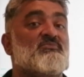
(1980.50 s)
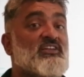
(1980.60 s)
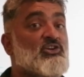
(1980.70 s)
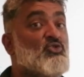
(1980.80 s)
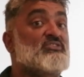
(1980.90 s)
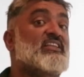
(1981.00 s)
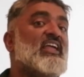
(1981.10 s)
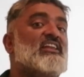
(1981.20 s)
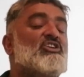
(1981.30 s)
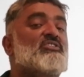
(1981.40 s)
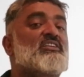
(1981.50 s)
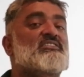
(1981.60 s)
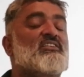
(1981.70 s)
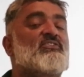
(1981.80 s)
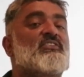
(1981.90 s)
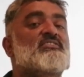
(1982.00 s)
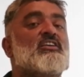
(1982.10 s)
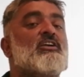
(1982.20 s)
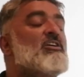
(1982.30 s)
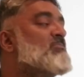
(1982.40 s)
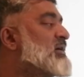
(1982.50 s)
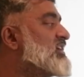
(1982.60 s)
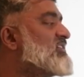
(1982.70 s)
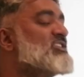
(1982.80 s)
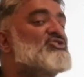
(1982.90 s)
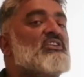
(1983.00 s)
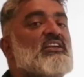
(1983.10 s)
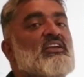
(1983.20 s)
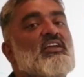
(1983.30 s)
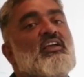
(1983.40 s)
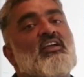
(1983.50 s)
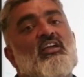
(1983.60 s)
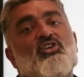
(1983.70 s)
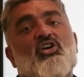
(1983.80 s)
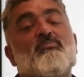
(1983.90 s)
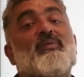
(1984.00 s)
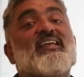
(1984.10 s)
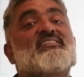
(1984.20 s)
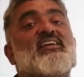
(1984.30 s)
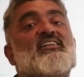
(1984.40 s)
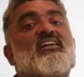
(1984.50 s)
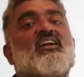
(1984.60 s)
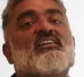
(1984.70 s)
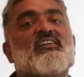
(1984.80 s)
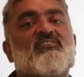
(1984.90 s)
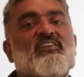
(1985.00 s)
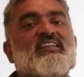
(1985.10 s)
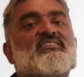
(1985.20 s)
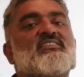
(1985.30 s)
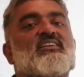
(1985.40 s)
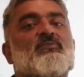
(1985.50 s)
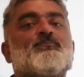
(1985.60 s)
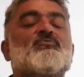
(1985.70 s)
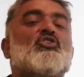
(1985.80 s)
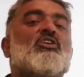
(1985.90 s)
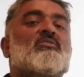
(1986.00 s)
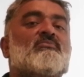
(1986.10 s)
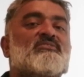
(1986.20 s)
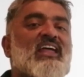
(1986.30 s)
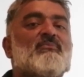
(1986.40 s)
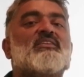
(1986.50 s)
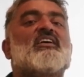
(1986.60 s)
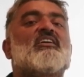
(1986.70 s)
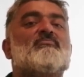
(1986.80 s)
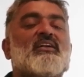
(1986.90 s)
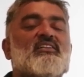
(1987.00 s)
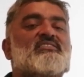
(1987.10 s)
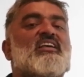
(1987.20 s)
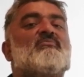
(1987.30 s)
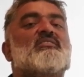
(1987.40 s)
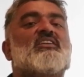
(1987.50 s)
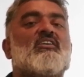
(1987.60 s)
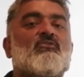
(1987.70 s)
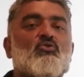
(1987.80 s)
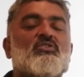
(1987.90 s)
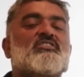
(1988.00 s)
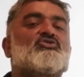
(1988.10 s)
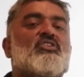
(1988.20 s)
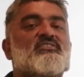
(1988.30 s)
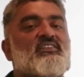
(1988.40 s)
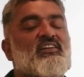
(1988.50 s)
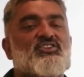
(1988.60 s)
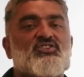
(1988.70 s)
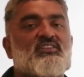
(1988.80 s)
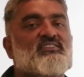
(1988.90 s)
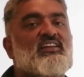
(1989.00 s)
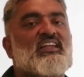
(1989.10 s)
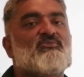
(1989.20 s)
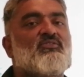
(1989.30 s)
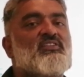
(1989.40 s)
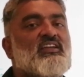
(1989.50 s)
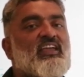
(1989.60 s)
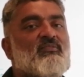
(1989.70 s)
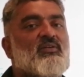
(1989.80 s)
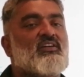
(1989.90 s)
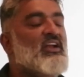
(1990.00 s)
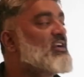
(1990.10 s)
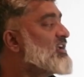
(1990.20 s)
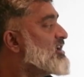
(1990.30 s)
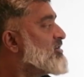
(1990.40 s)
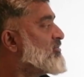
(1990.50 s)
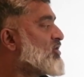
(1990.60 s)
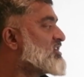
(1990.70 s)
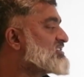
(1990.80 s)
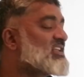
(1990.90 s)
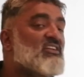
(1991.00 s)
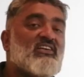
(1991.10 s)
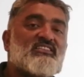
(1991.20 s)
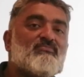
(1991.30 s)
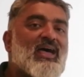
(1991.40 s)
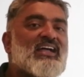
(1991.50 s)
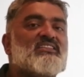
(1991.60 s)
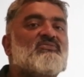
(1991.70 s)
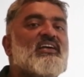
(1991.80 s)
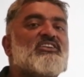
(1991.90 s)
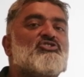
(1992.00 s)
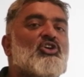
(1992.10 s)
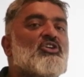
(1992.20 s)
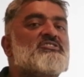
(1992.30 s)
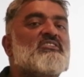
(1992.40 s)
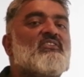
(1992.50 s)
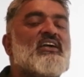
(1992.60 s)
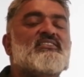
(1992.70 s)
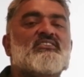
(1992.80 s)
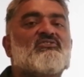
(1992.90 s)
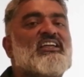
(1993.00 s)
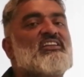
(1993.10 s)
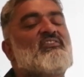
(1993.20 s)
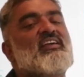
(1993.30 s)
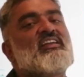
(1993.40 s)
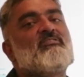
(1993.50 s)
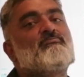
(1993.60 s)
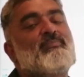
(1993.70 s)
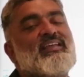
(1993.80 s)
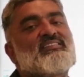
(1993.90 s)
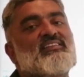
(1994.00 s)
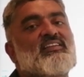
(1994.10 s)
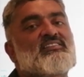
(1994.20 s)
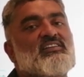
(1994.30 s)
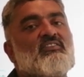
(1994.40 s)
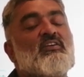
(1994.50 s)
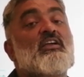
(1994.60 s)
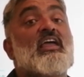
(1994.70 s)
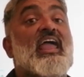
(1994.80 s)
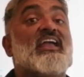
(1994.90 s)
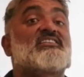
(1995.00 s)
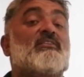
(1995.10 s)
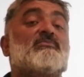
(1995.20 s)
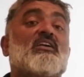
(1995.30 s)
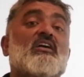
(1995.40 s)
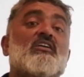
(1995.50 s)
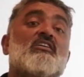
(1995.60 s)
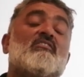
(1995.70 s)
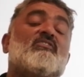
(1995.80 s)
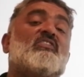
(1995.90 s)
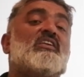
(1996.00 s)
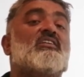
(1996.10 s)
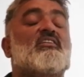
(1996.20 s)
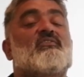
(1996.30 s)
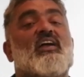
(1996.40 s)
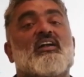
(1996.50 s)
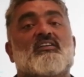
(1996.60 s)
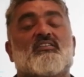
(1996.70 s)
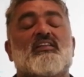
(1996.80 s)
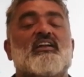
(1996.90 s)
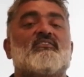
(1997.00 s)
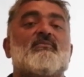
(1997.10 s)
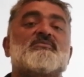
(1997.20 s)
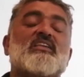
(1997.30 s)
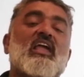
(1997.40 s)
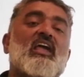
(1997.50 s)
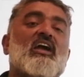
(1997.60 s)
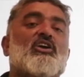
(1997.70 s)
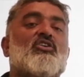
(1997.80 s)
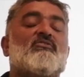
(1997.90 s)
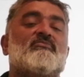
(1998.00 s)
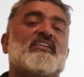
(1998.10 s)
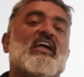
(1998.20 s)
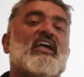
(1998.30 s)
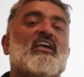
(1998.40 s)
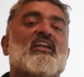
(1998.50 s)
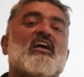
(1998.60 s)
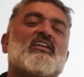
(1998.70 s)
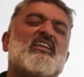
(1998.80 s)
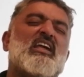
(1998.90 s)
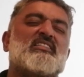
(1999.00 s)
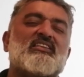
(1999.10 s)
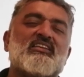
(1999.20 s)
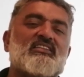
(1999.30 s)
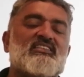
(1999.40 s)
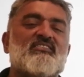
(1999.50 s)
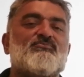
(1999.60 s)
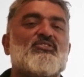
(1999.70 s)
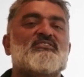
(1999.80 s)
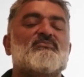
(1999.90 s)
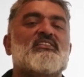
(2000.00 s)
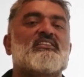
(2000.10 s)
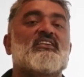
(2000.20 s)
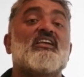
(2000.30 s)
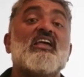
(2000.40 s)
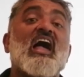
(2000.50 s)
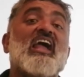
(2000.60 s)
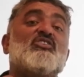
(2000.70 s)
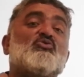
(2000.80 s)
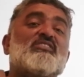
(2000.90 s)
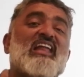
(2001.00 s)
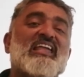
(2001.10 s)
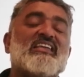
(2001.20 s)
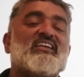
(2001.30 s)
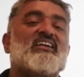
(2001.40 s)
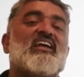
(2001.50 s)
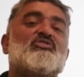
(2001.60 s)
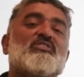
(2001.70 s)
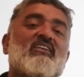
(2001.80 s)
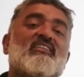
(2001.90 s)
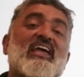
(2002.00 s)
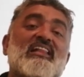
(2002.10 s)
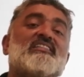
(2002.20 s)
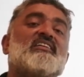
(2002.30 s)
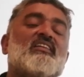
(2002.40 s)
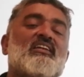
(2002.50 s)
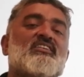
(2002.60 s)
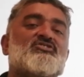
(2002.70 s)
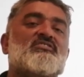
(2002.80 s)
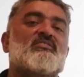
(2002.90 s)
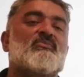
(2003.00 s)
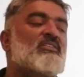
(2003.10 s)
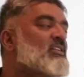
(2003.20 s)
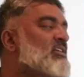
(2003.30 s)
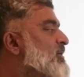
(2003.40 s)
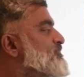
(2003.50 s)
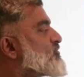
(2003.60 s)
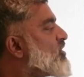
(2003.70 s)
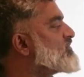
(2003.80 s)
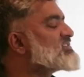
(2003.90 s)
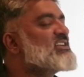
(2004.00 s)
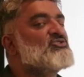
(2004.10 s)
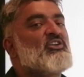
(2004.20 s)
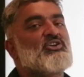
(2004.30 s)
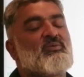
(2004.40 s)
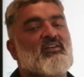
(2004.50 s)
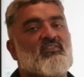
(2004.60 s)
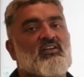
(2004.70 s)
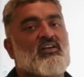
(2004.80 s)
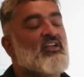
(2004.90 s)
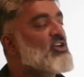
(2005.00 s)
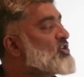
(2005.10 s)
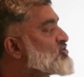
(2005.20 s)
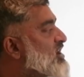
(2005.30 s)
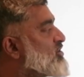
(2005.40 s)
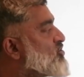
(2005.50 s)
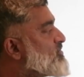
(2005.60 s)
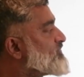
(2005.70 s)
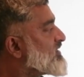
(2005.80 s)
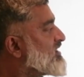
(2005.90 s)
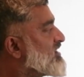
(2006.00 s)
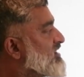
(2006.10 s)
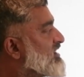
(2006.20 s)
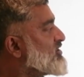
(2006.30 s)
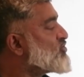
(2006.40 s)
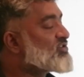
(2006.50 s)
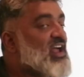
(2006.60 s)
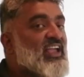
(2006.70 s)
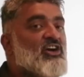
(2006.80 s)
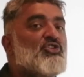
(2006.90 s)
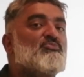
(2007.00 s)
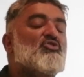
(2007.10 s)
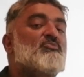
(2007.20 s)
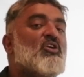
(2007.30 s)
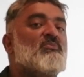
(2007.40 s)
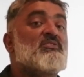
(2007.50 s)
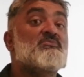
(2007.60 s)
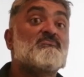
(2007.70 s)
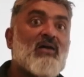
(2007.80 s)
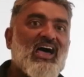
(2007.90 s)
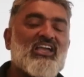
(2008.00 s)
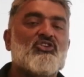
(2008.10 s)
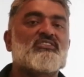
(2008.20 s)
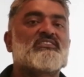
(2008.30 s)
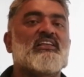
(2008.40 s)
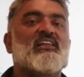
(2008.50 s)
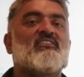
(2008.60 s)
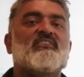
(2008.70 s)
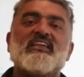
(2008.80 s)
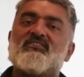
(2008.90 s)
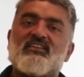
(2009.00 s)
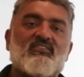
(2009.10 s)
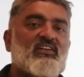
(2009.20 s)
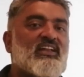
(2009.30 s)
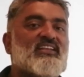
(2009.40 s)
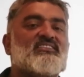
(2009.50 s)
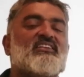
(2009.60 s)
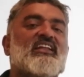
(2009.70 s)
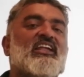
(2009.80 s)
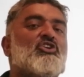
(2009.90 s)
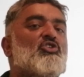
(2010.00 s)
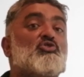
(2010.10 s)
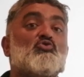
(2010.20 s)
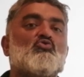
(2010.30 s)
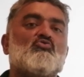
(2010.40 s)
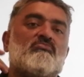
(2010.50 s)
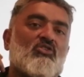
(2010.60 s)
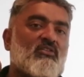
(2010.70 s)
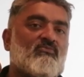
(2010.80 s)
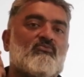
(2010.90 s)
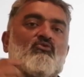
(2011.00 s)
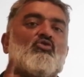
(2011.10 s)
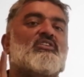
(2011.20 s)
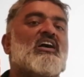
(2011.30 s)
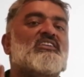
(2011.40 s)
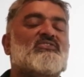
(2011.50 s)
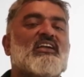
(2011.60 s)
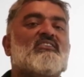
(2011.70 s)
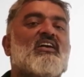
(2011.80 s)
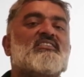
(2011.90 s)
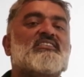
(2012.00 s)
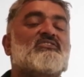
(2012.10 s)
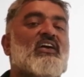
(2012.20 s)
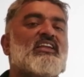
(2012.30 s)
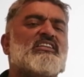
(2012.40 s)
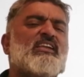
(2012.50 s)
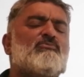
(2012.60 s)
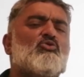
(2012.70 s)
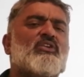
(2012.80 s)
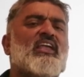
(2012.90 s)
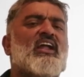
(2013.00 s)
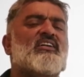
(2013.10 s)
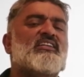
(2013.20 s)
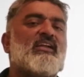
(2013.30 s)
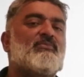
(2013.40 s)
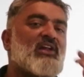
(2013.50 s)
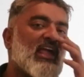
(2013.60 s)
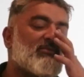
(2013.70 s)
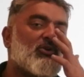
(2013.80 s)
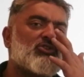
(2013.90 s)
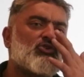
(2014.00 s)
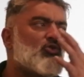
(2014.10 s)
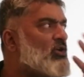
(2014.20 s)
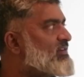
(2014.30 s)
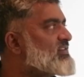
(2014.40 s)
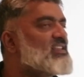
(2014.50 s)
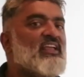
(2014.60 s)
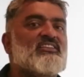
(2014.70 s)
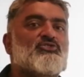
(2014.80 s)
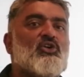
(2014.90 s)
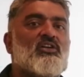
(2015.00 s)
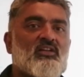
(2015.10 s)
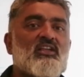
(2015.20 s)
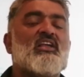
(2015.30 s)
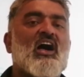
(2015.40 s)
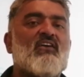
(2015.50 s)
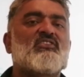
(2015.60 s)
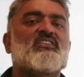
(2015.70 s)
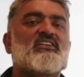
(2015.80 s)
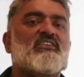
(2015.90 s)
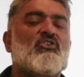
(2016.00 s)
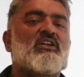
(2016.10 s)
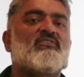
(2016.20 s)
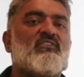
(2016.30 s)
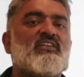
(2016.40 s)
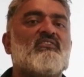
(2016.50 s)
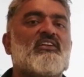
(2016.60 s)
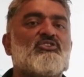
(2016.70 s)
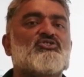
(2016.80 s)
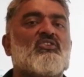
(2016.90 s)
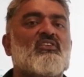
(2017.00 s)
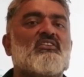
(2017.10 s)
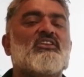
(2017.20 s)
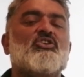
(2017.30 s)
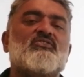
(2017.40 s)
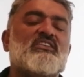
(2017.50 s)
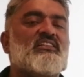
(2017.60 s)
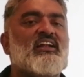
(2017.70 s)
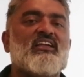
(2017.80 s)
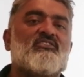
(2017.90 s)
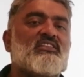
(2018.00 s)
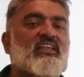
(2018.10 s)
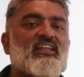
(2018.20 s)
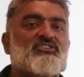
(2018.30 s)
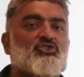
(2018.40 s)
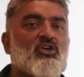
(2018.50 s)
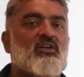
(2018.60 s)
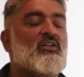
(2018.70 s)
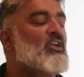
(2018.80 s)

It looks scary on the surface, but eventually your basic deductive reasoning, your stamina, mental stamina, focus, concentration is the name of the game here, right? Because otherwise, maths wise or logic wise, it's very, very basic stuff, except the fear factor, that if I'm scared of DILR and I think it's an impossible thing, I don't like it, I don't have a healthy relationship with, obviously it's going to be difficult. So I hope you try out more problems by yourself, even if it takes a day or 2 or 4 hours, 5 hours, it's fine. Keep looking at it, keep trying, because you know everything gets solved. After 30, 40, 50 videos of learning, you've seen that everything gets solved.